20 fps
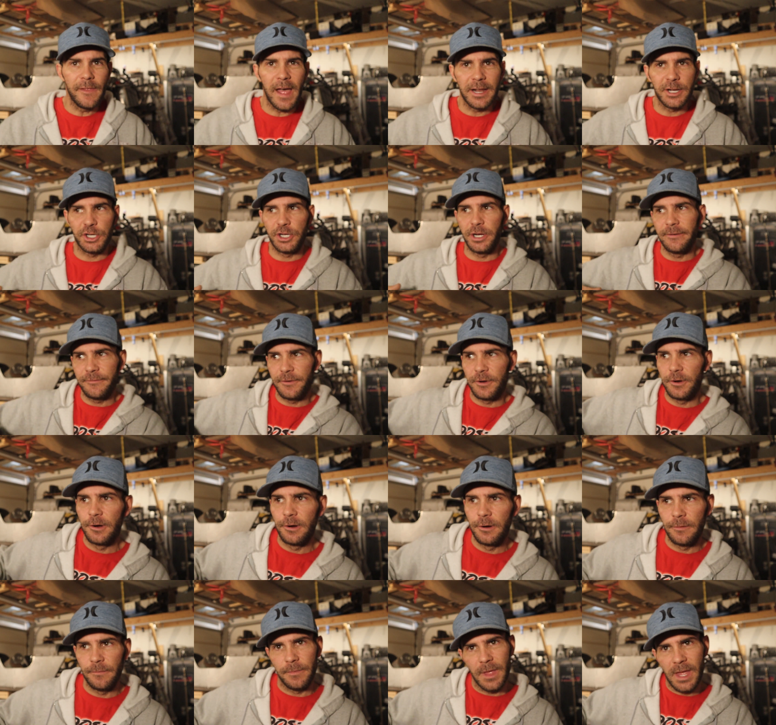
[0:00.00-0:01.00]
that
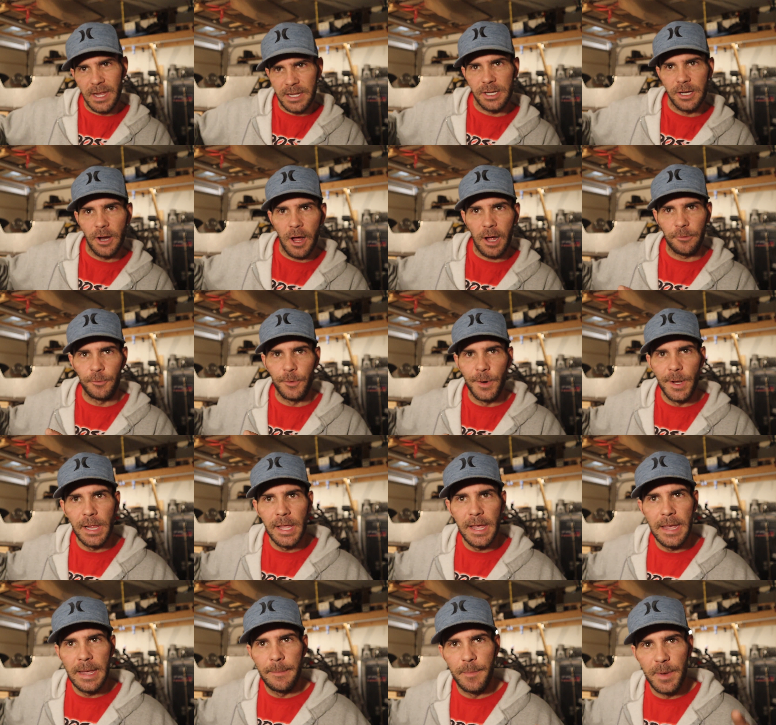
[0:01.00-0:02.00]
shifter, that's not
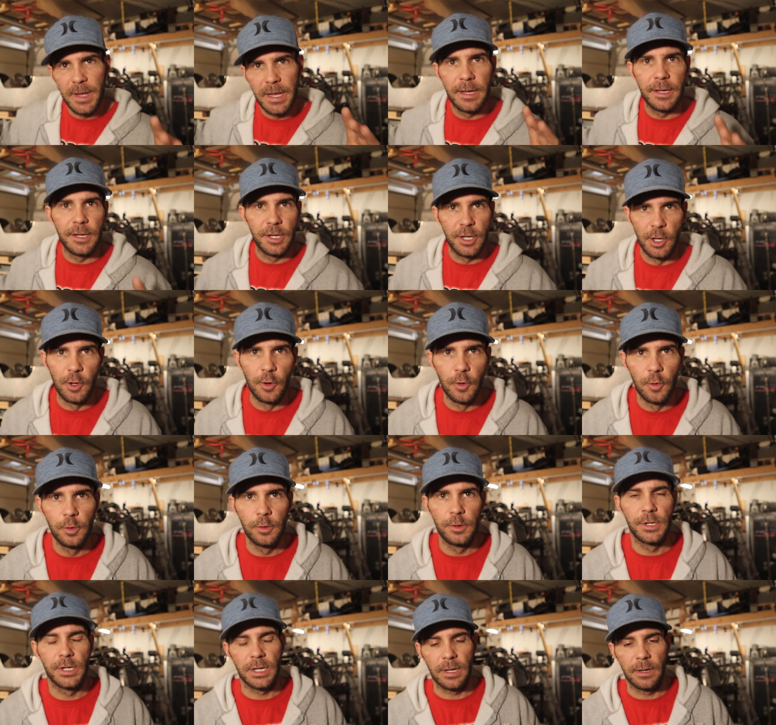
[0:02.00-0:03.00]
really being
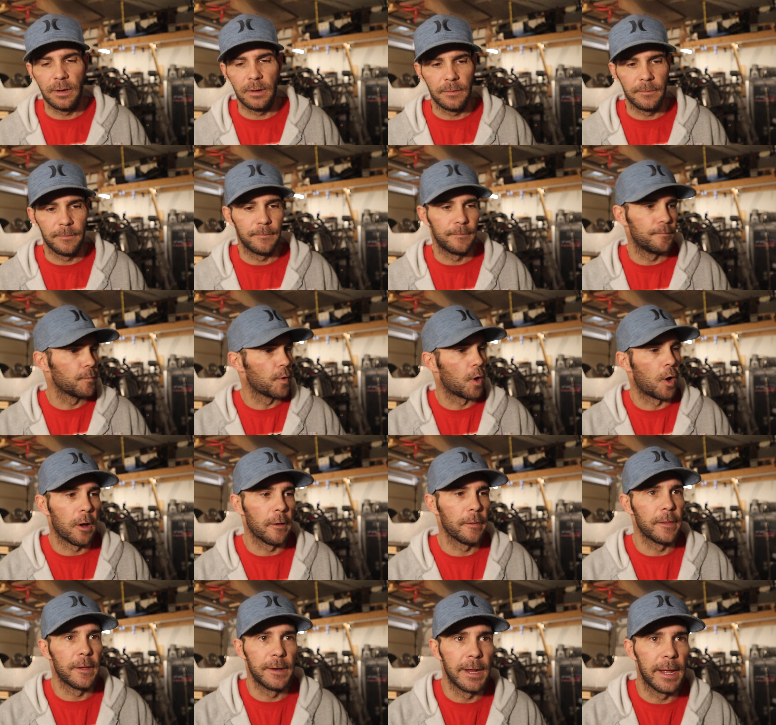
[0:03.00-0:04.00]
used
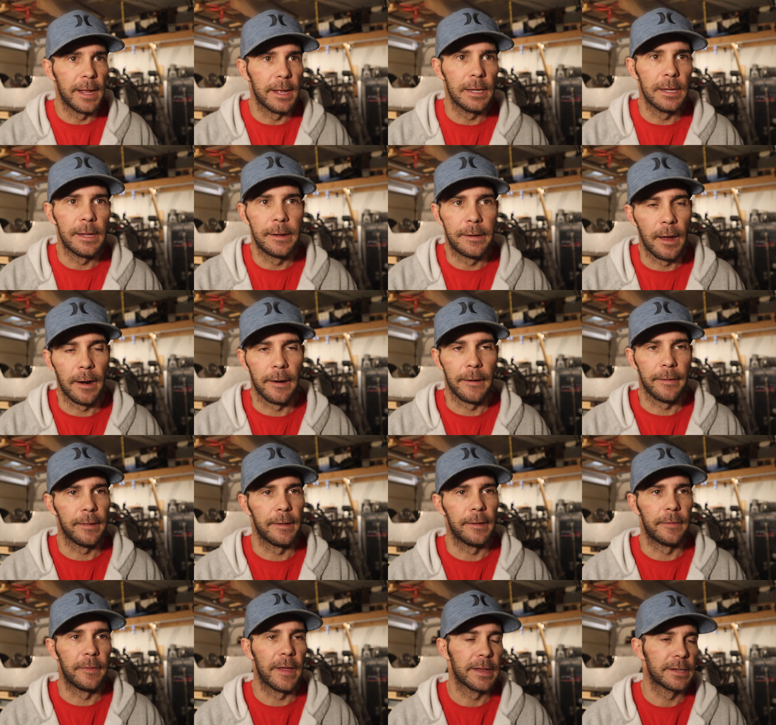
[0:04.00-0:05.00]
on the daily kind of
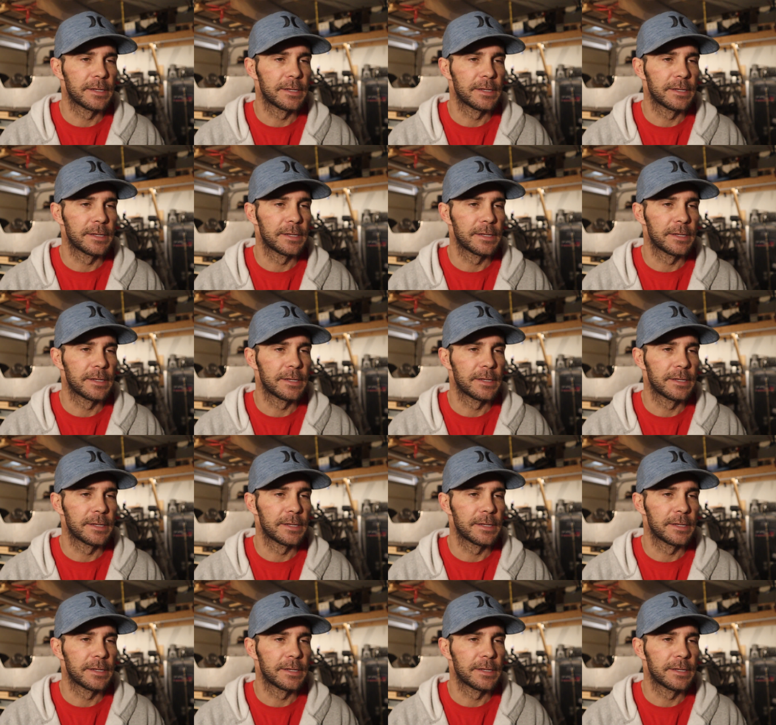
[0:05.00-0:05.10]
thing.